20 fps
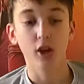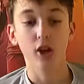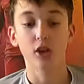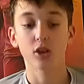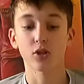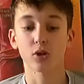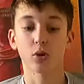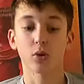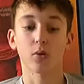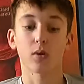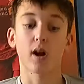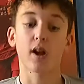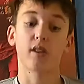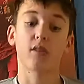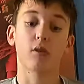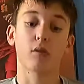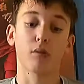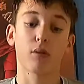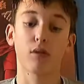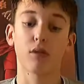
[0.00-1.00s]
So I
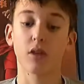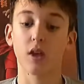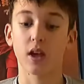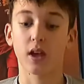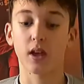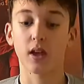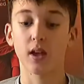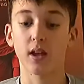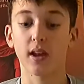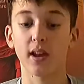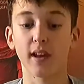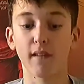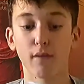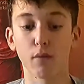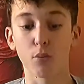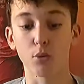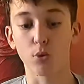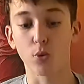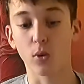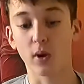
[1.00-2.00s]
don't think
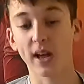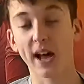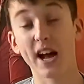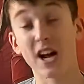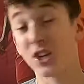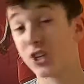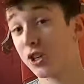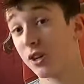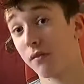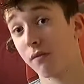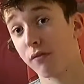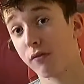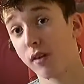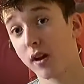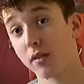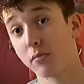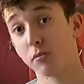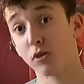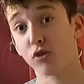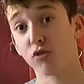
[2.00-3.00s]
Liverpool will cash in for
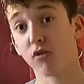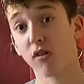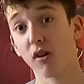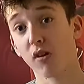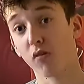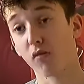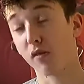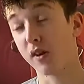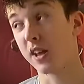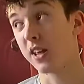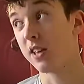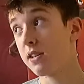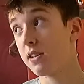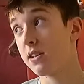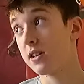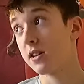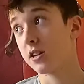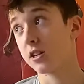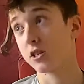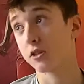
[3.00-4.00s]
Adama Traore,
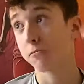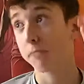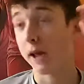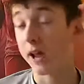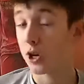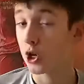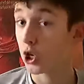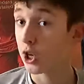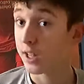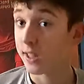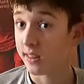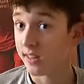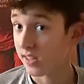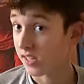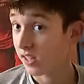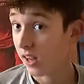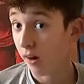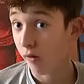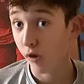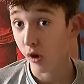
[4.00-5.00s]
especially in this
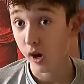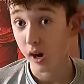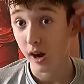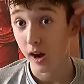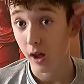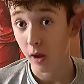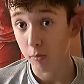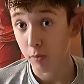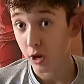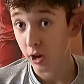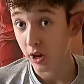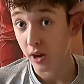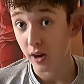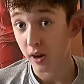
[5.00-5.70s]
current climate.